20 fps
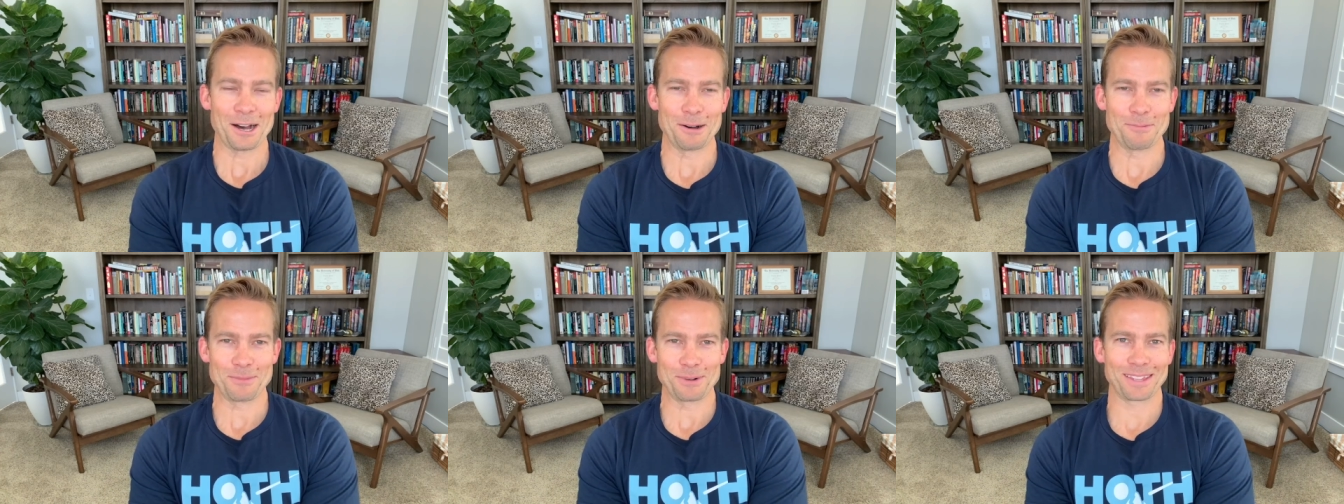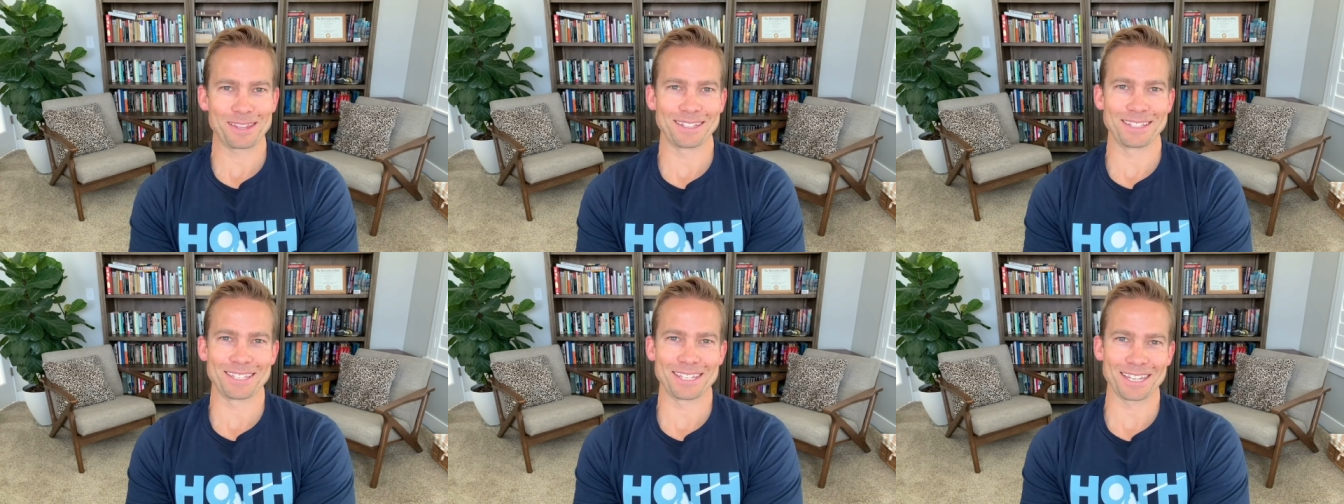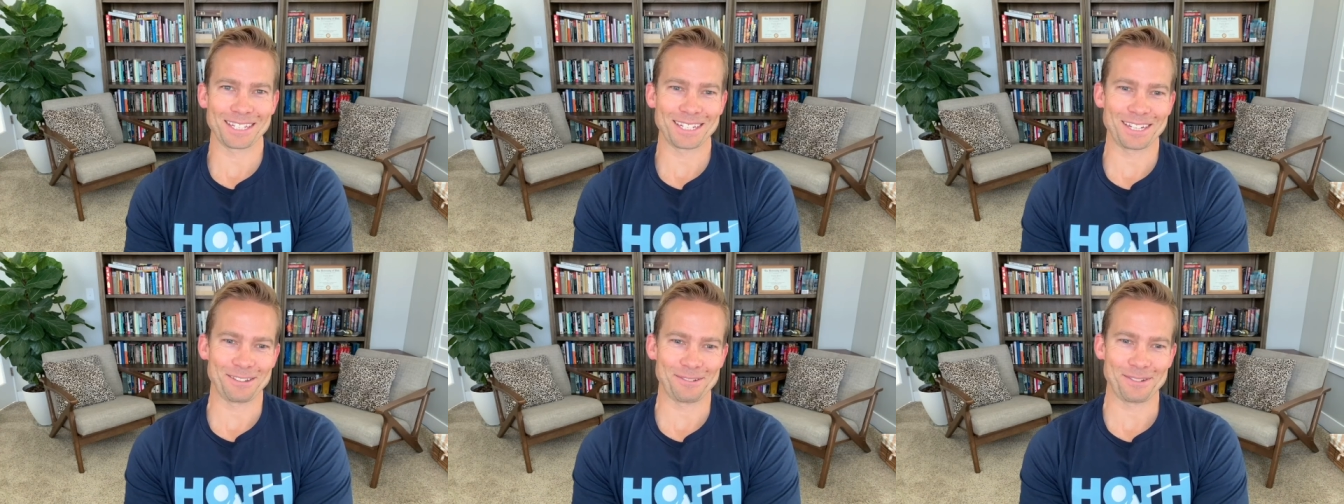Within
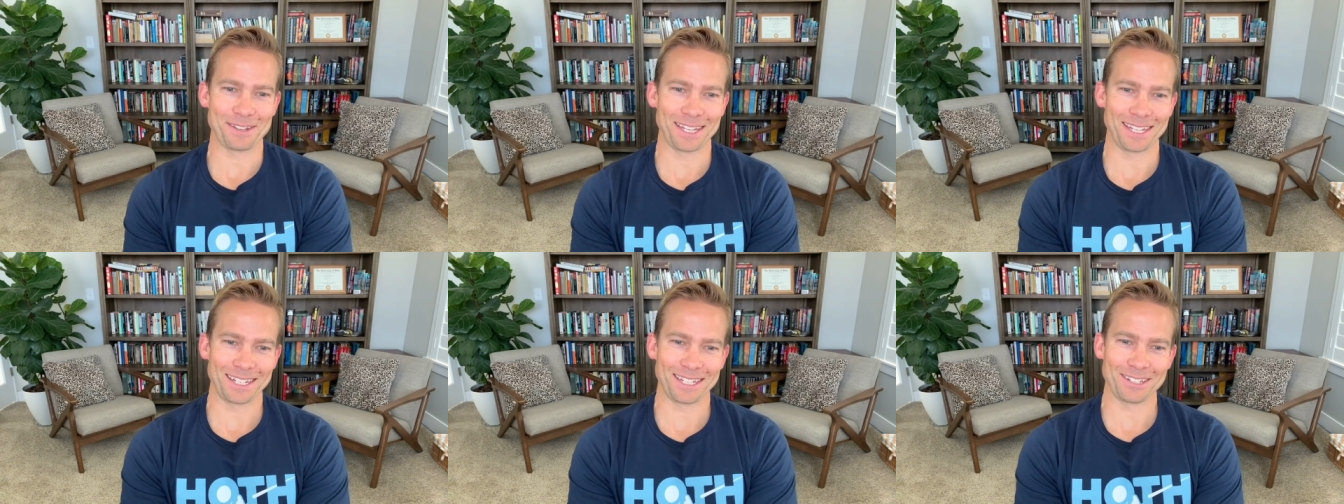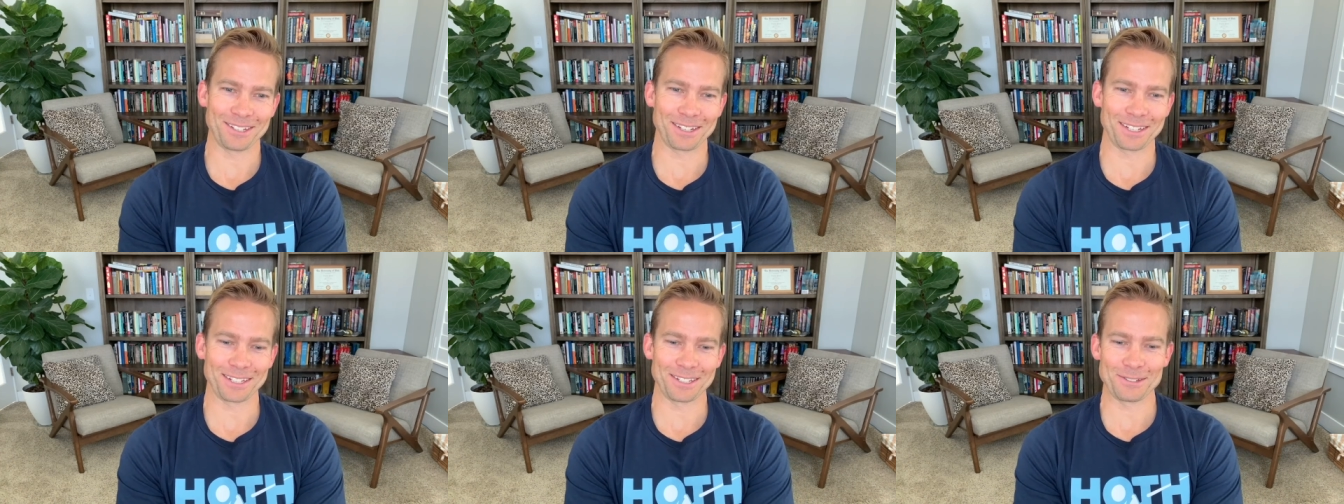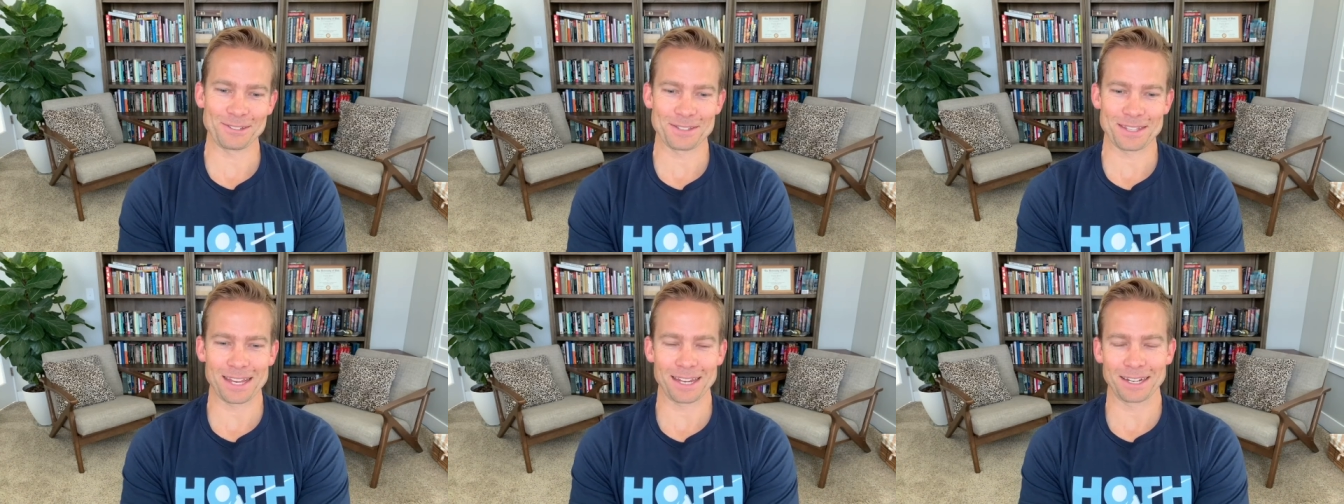60 feet, you can
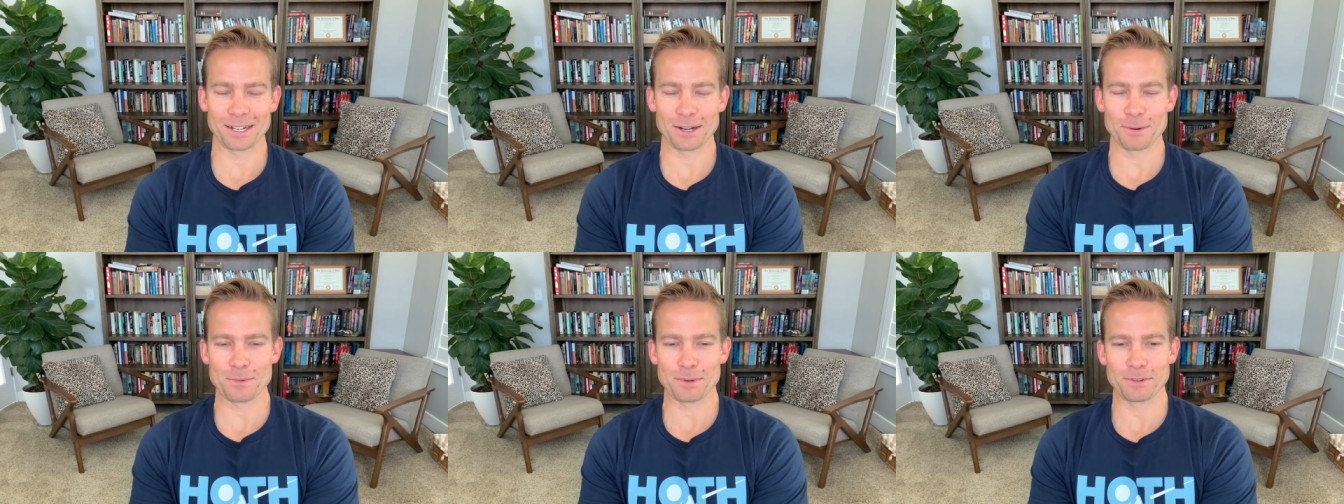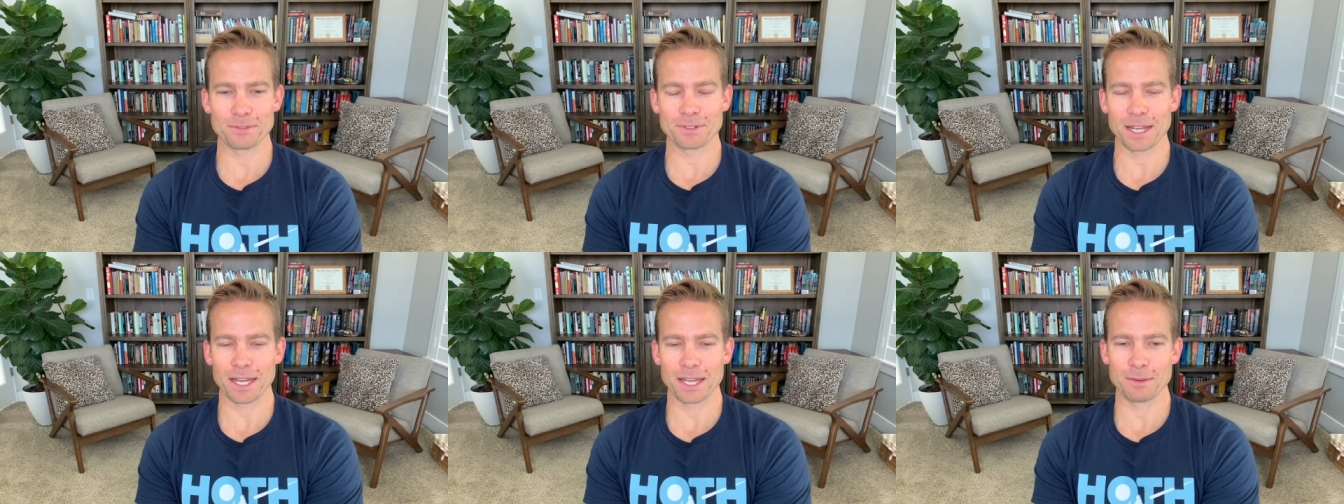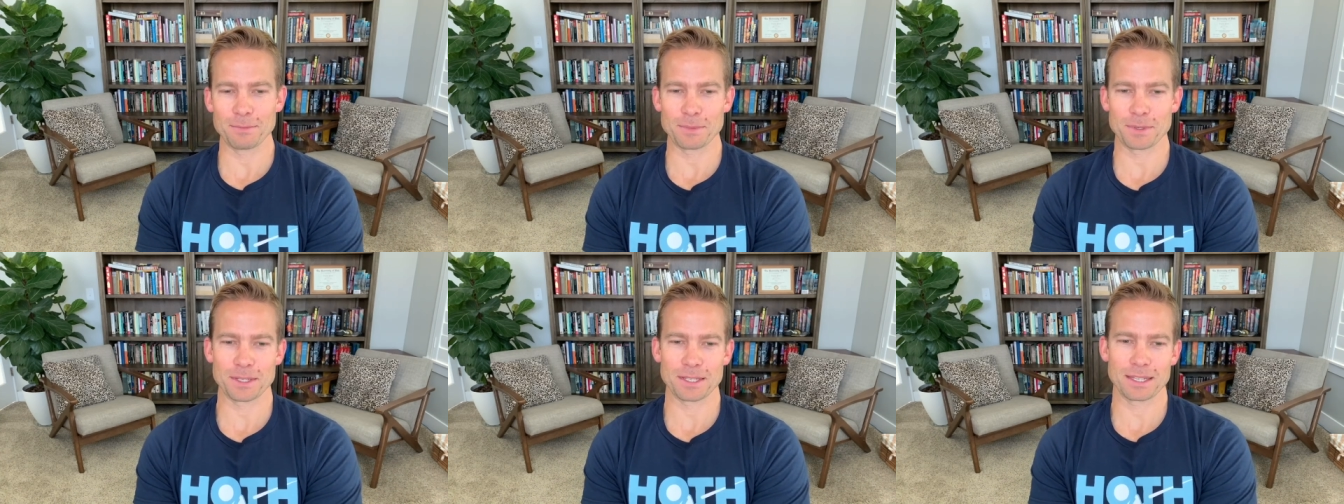use that a number of
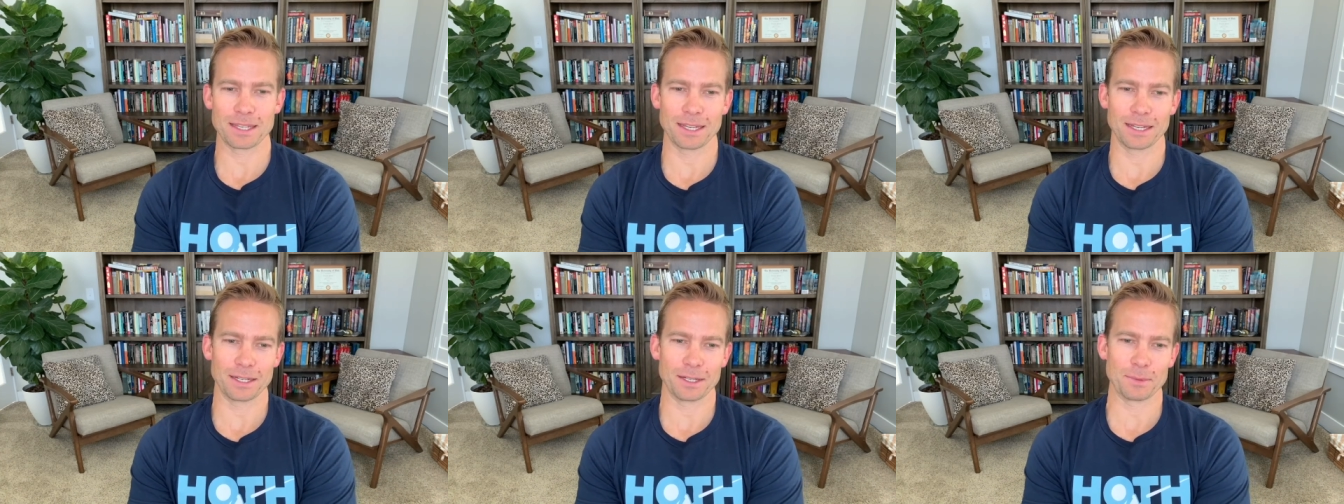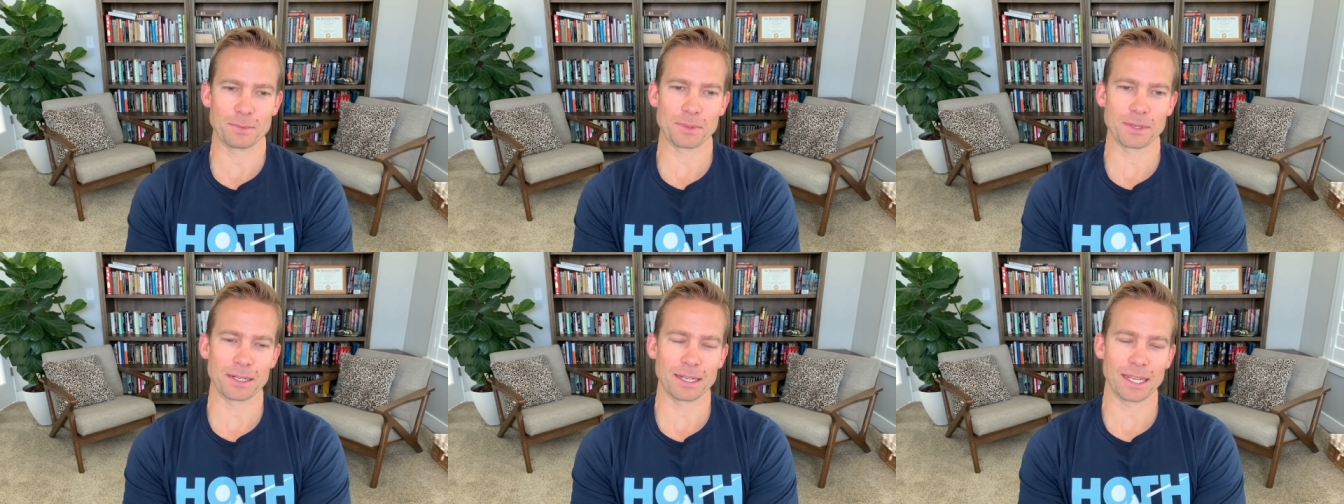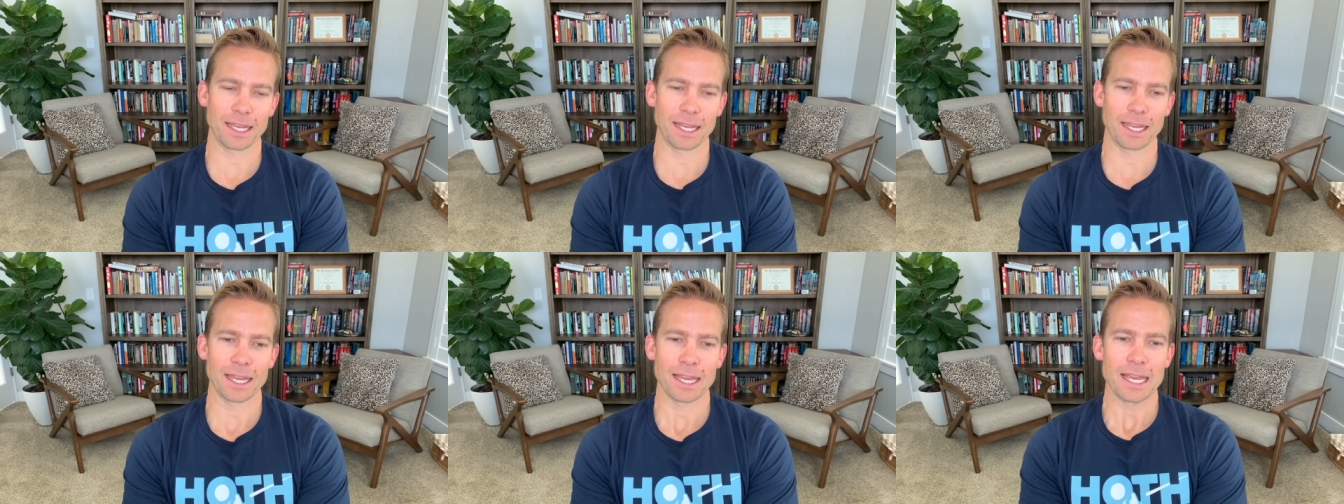times per
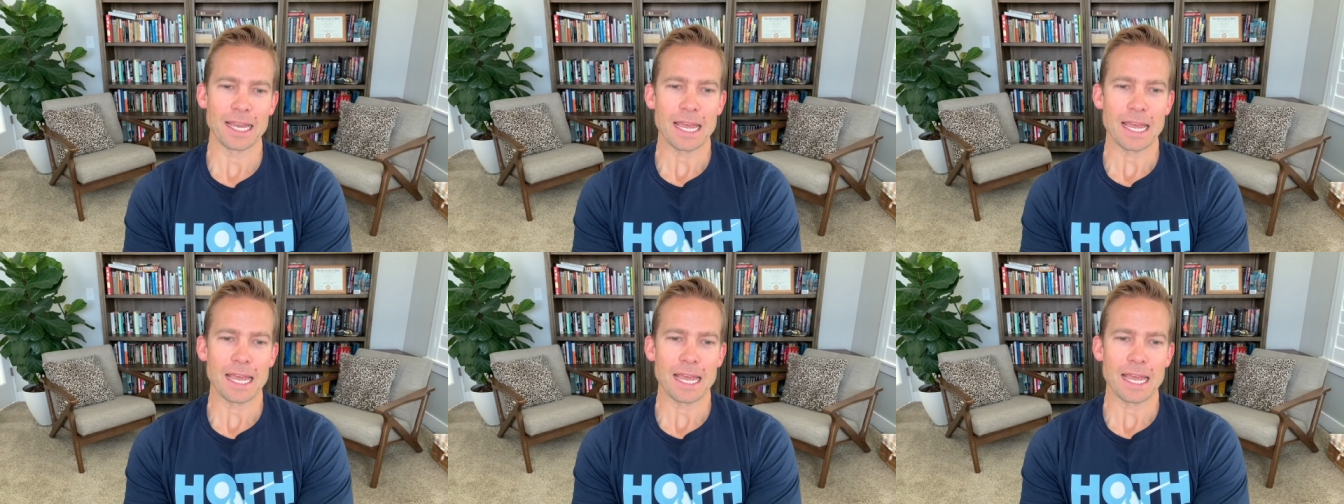day.